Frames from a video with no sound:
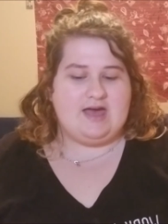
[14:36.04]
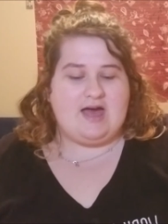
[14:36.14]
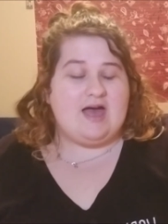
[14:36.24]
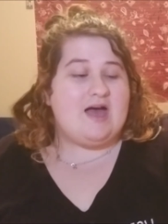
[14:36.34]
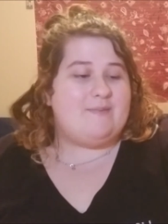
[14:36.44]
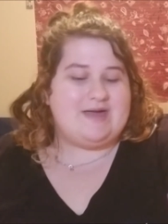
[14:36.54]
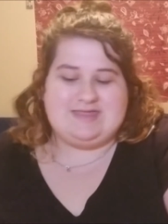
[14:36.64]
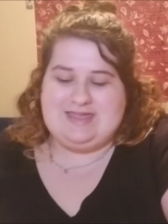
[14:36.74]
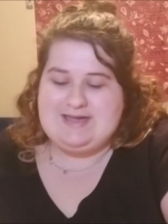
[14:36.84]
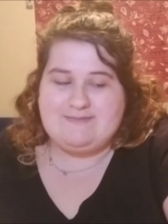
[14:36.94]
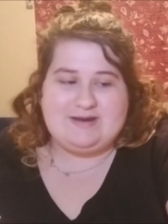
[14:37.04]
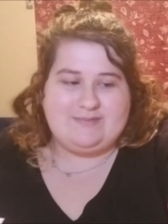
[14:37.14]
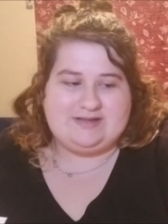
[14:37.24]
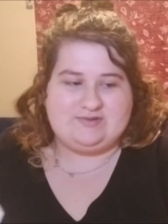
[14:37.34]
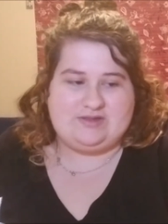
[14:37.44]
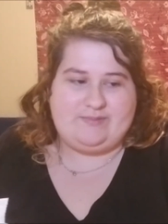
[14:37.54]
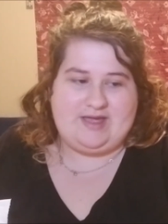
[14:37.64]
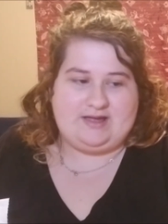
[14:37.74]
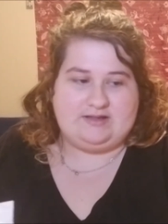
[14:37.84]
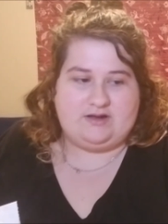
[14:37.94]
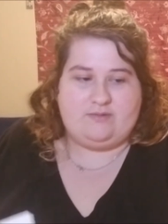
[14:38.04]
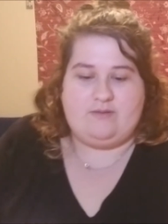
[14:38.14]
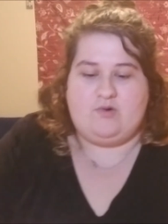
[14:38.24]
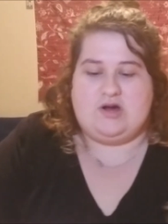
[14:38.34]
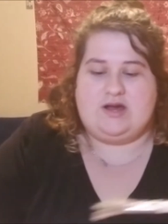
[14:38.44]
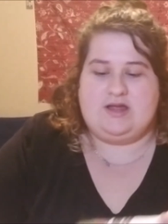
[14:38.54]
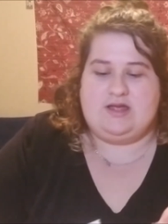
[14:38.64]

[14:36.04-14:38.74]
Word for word: Um, I think I'm going to mess with the pink a little bit more.